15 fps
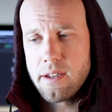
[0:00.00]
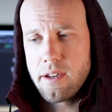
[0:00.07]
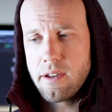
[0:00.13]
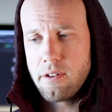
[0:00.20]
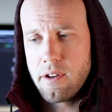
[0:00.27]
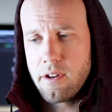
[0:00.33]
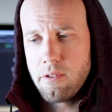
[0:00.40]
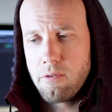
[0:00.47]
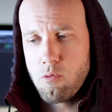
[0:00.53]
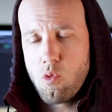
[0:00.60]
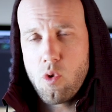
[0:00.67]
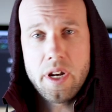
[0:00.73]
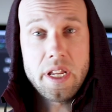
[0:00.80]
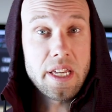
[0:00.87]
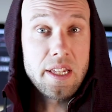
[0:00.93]
of
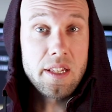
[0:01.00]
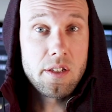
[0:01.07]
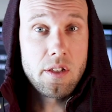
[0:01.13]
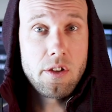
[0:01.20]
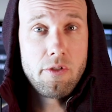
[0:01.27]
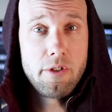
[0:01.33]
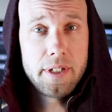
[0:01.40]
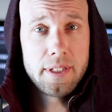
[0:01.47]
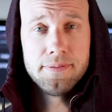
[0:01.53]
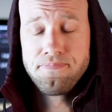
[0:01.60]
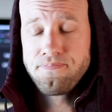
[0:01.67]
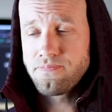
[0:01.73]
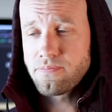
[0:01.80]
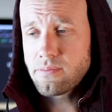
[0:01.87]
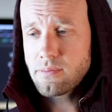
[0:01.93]
what he's doing,
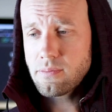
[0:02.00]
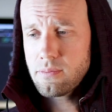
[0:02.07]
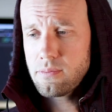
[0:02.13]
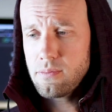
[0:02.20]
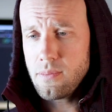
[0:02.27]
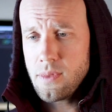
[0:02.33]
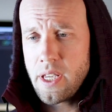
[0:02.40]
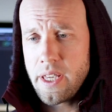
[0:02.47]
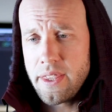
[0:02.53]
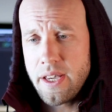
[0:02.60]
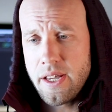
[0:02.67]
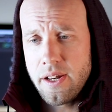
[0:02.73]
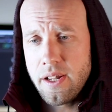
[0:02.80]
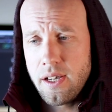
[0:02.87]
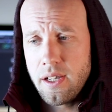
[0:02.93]
and
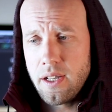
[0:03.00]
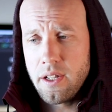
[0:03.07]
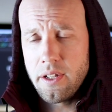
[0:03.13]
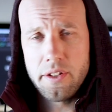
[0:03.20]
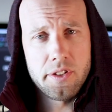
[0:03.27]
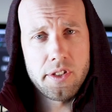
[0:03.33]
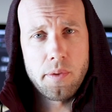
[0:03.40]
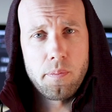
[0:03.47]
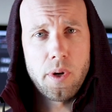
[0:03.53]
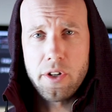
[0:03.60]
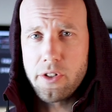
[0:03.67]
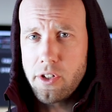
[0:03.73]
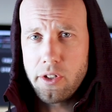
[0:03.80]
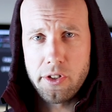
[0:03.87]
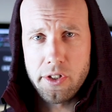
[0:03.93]
then in some
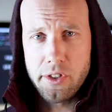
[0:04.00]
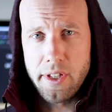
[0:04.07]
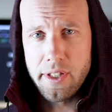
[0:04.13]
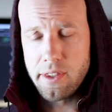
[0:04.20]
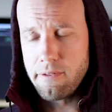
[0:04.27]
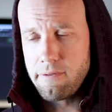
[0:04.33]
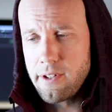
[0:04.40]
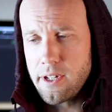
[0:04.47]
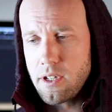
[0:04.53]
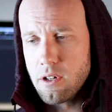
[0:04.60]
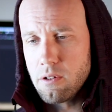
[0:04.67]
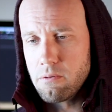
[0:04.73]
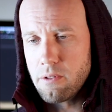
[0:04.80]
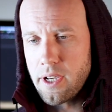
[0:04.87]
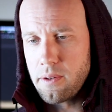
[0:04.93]
parts I'll just let the
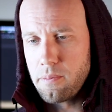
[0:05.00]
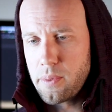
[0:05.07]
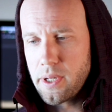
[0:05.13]
video run.